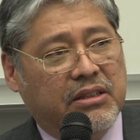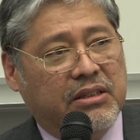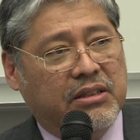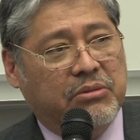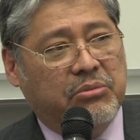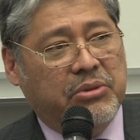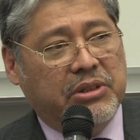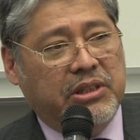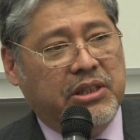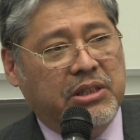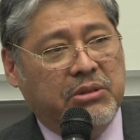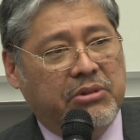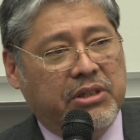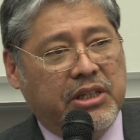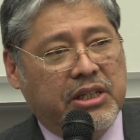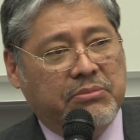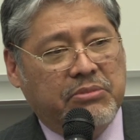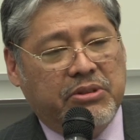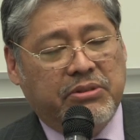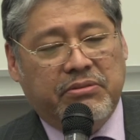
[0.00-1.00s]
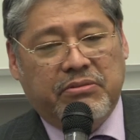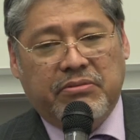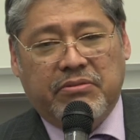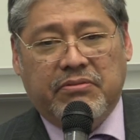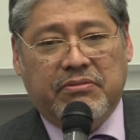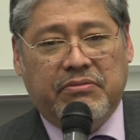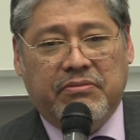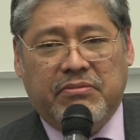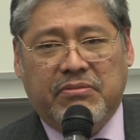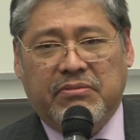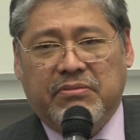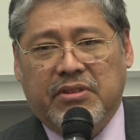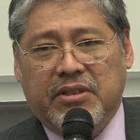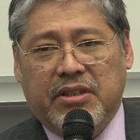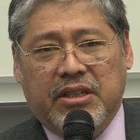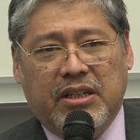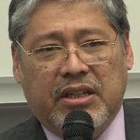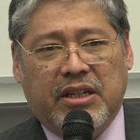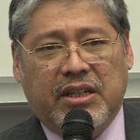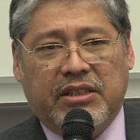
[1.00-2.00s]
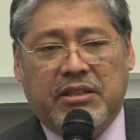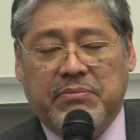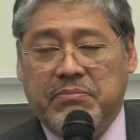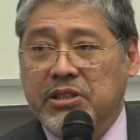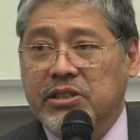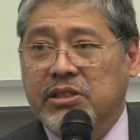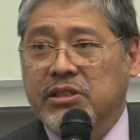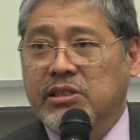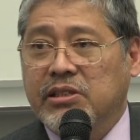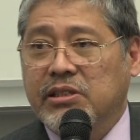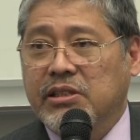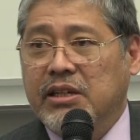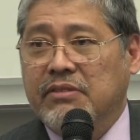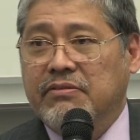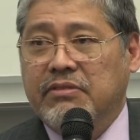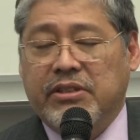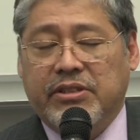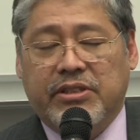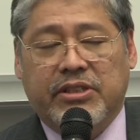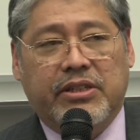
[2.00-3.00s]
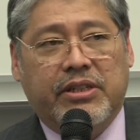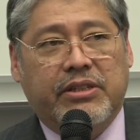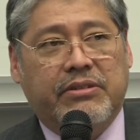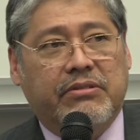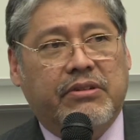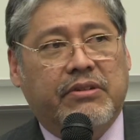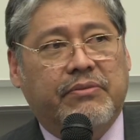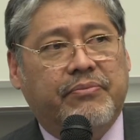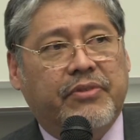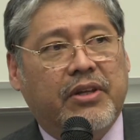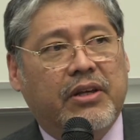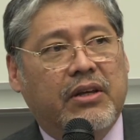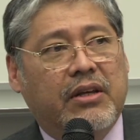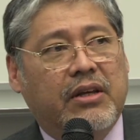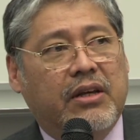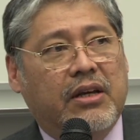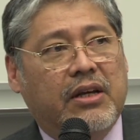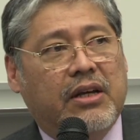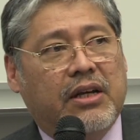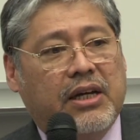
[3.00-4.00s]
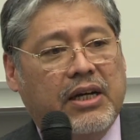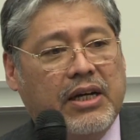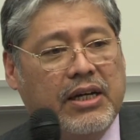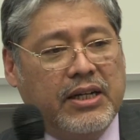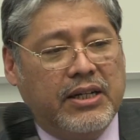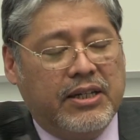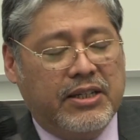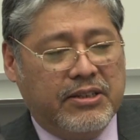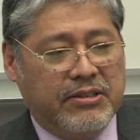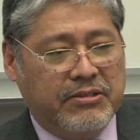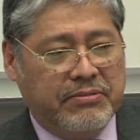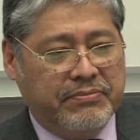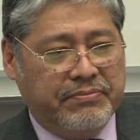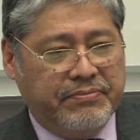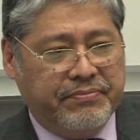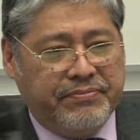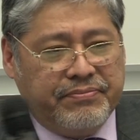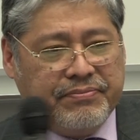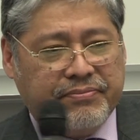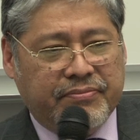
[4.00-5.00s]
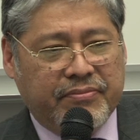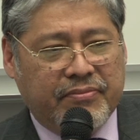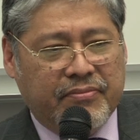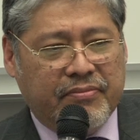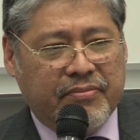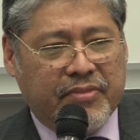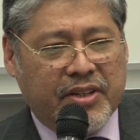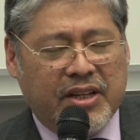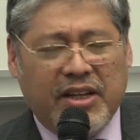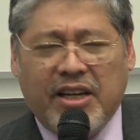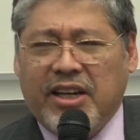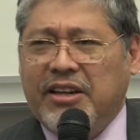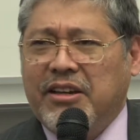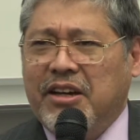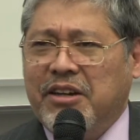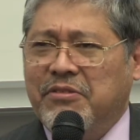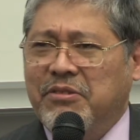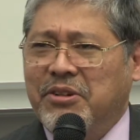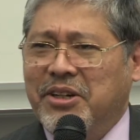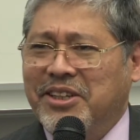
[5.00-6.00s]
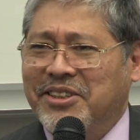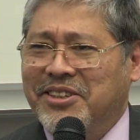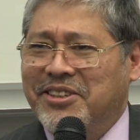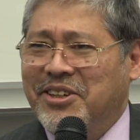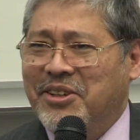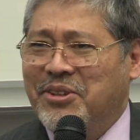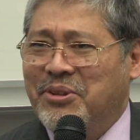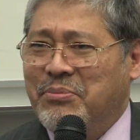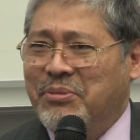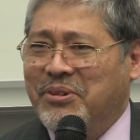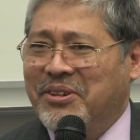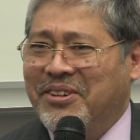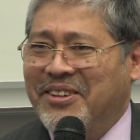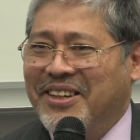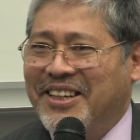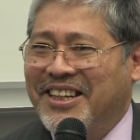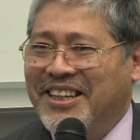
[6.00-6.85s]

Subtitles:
we deal with them on at the business level, etc. I forgot the other part.